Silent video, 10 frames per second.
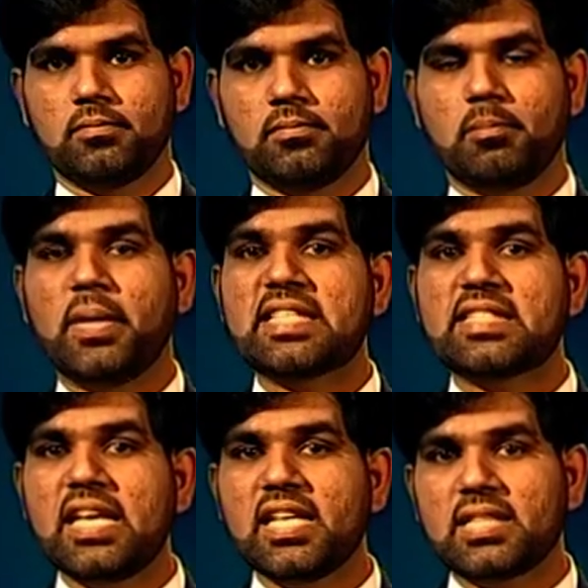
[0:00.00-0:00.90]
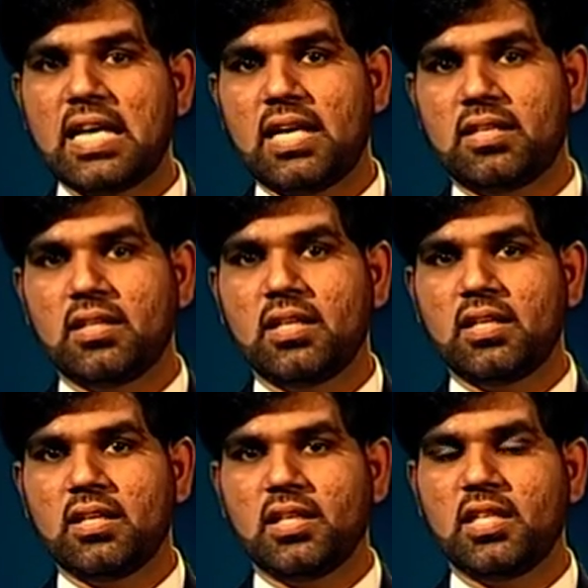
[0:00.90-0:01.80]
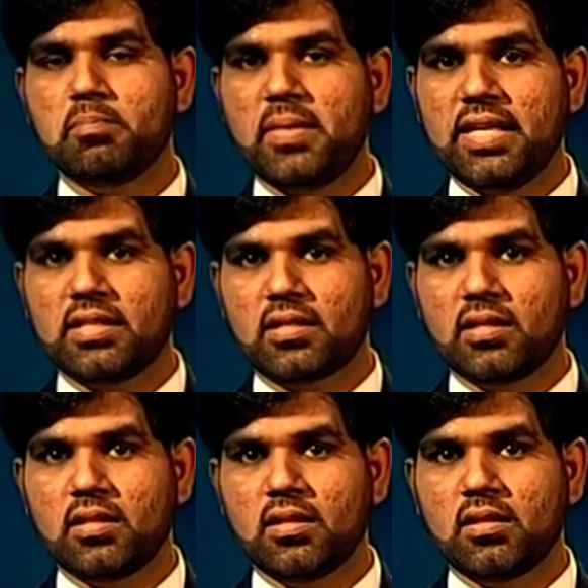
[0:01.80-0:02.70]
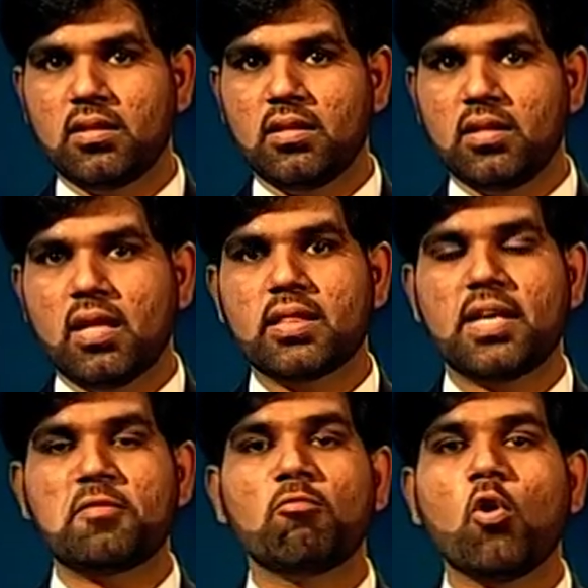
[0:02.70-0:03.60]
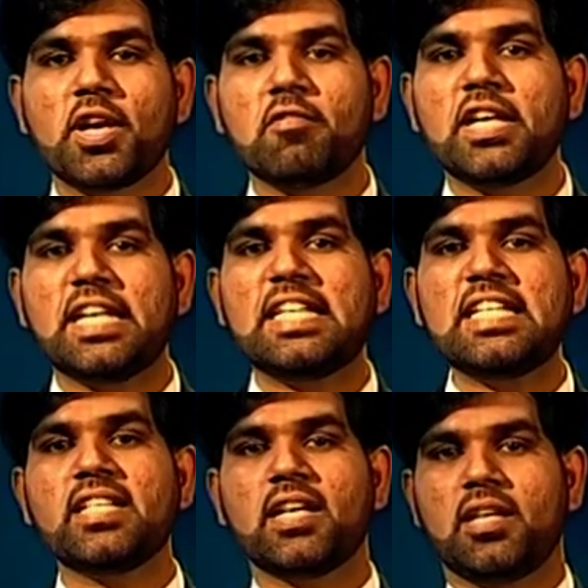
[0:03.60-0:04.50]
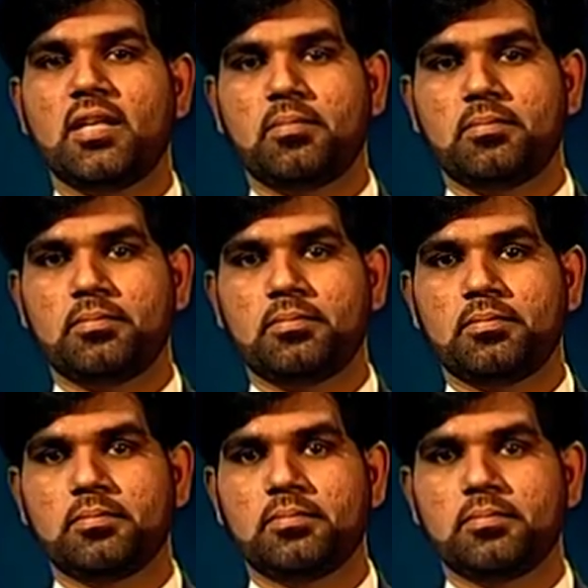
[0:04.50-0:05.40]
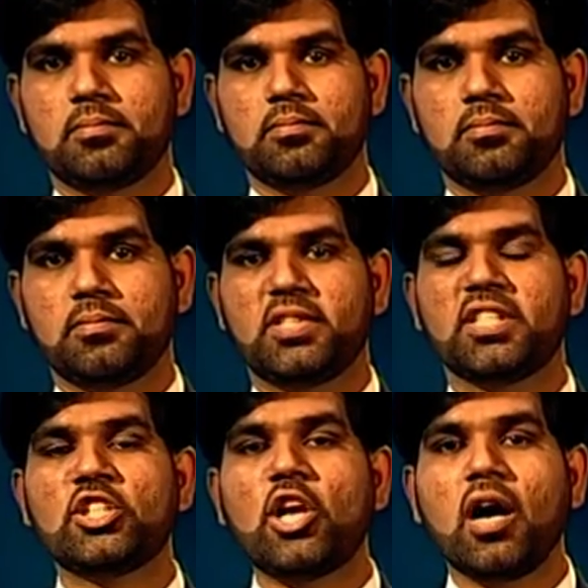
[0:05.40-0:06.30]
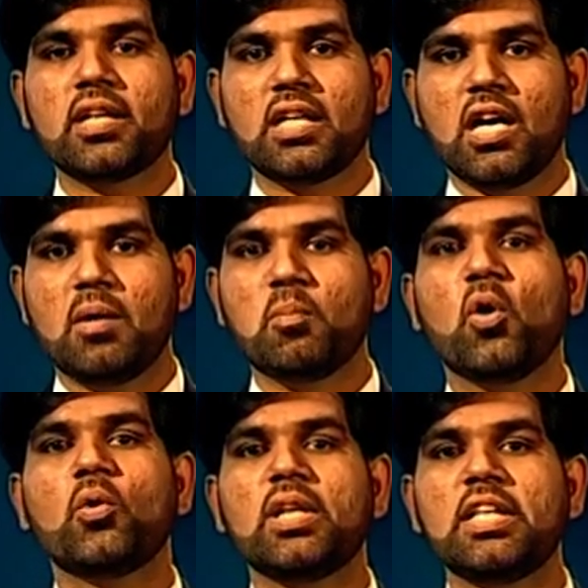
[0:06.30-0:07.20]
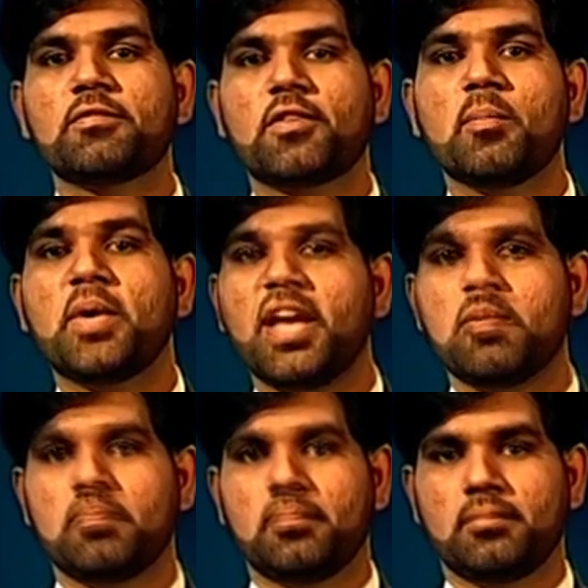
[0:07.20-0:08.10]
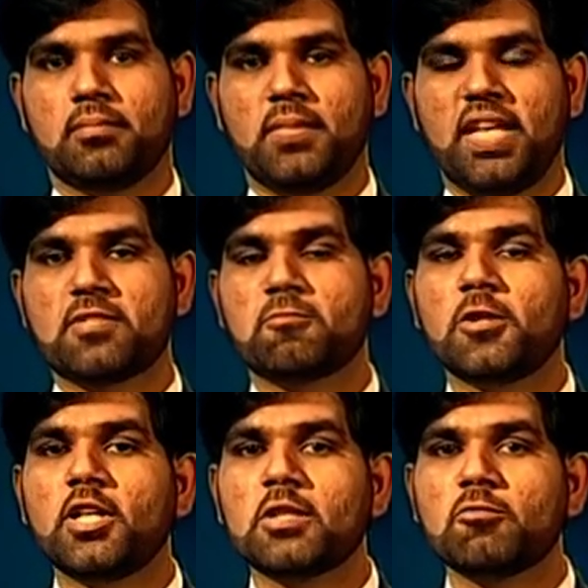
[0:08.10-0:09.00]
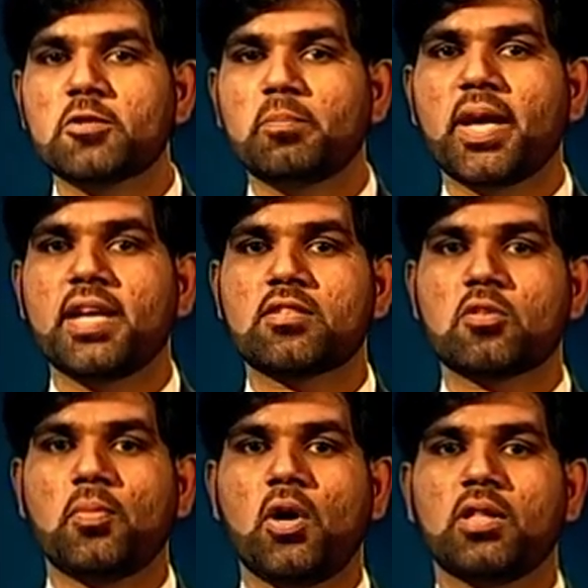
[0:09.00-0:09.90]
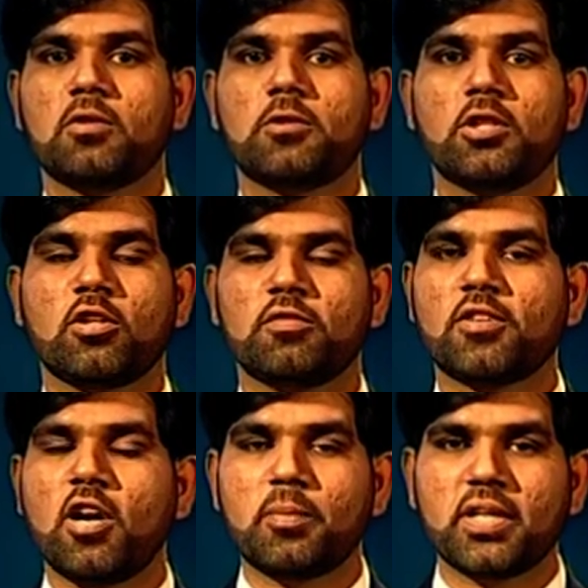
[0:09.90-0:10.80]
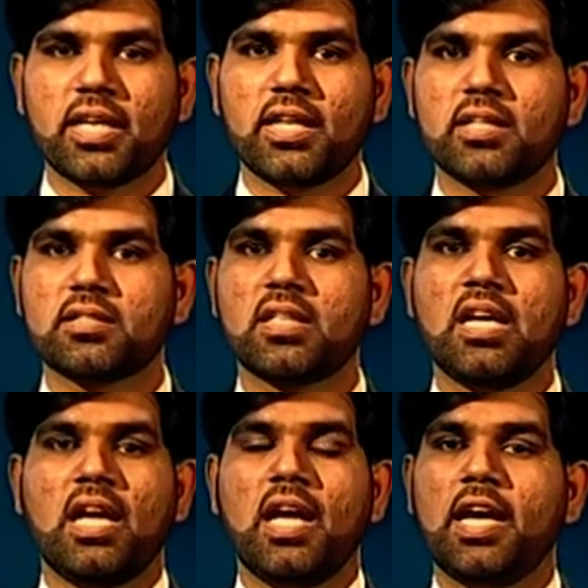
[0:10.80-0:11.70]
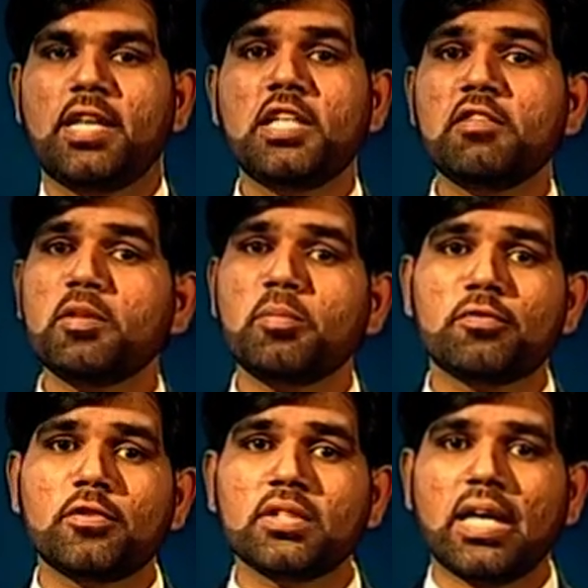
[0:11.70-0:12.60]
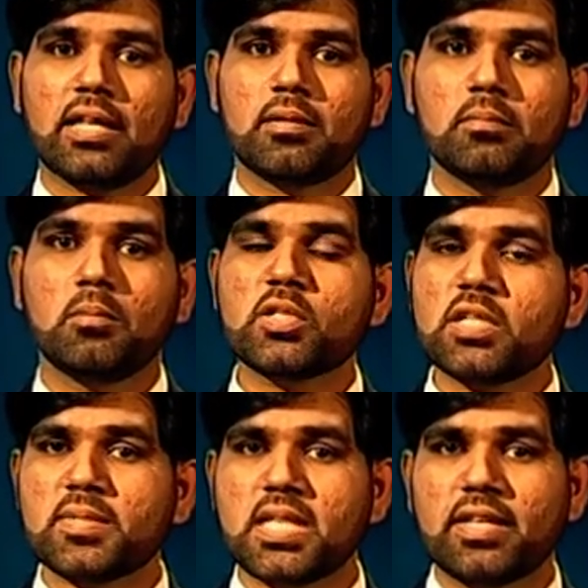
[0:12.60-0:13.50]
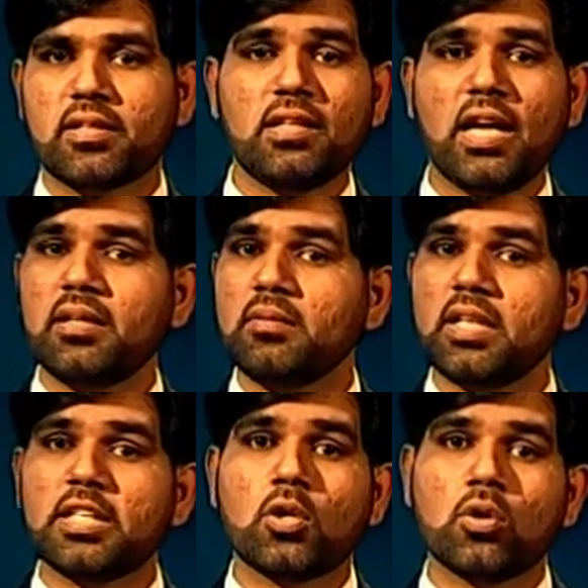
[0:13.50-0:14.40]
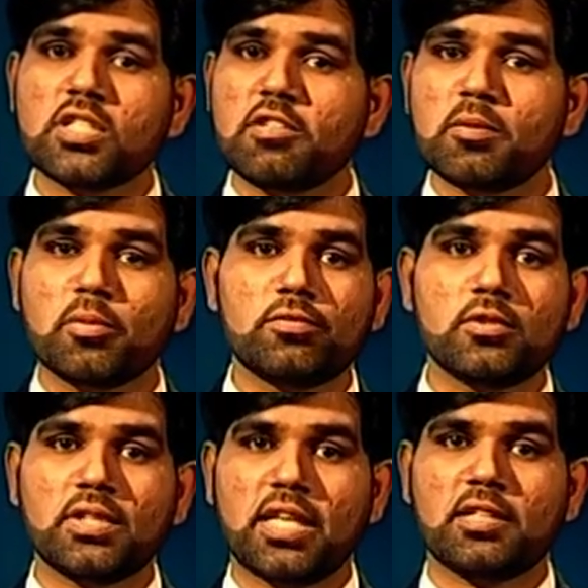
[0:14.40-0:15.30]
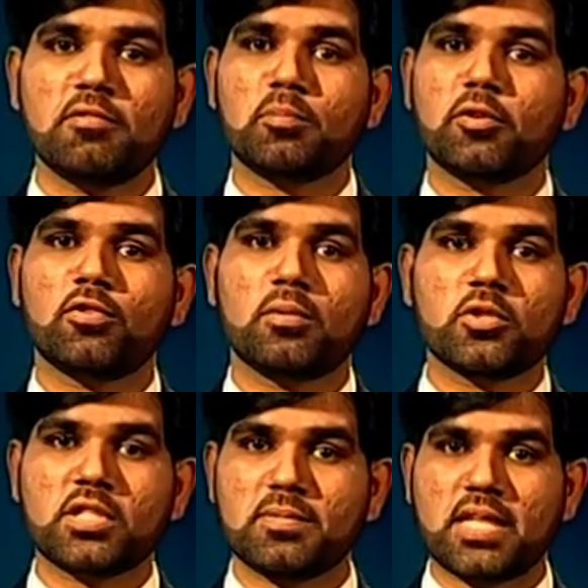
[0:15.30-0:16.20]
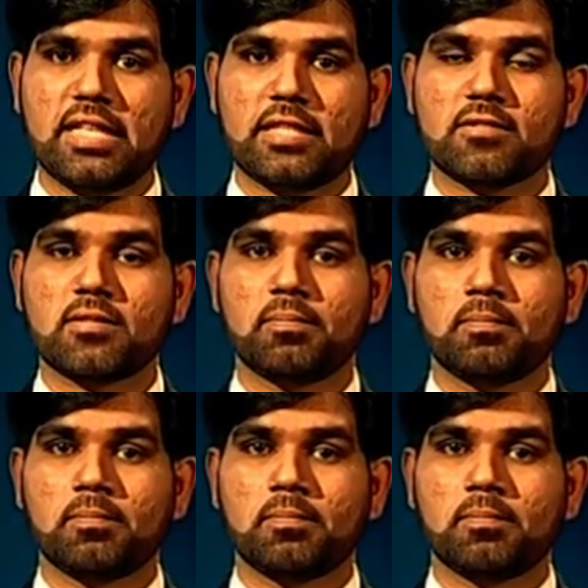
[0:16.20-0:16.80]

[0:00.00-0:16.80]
By saying that, he meant that whatever he did not come only from him. His work was based upon the work of Copernicus, and even before that, Muslim scientists, and it goes even before that, even before Muslim scientists.